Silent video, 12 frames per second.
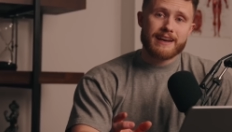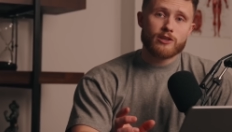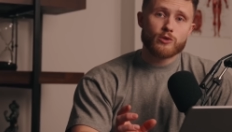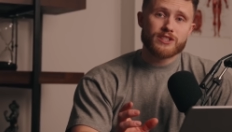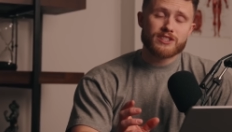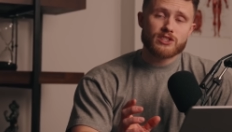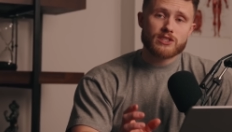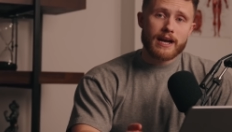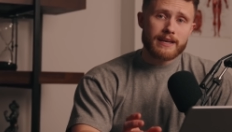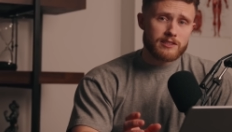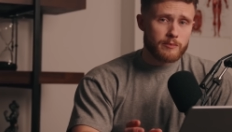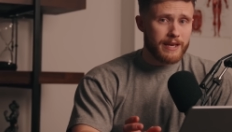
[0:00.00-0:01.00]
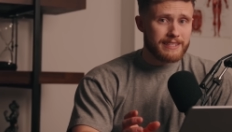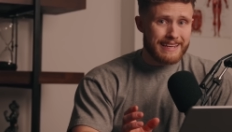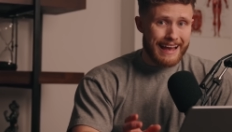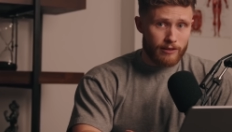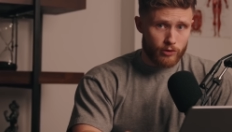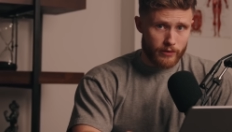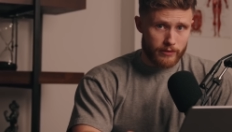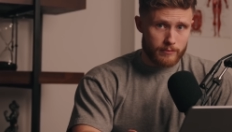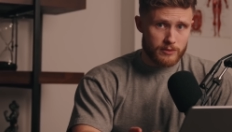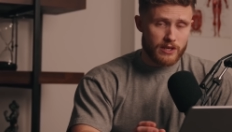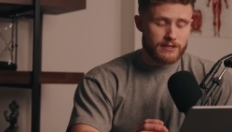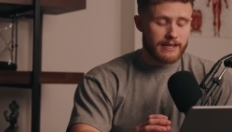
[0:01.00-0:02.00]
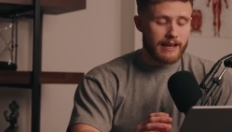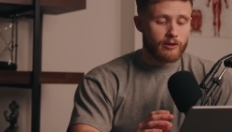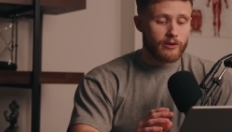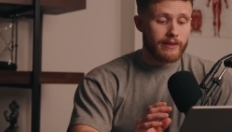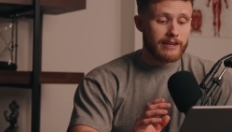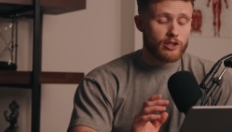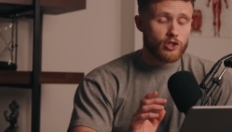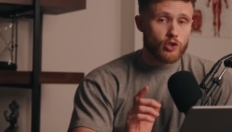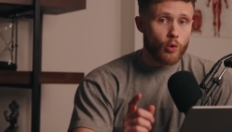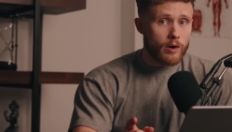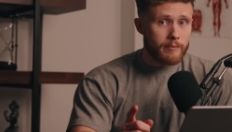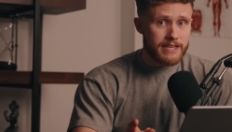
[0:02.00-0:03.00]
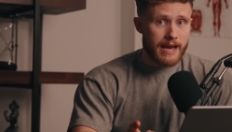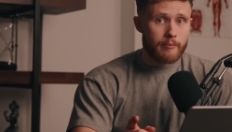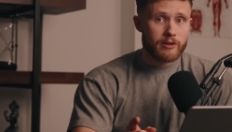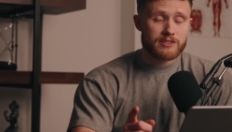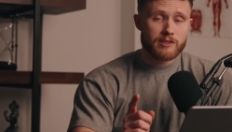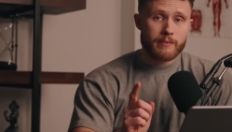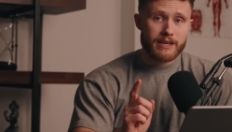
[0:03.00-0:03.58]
that it uses science-based algorithms to calculate your metabolism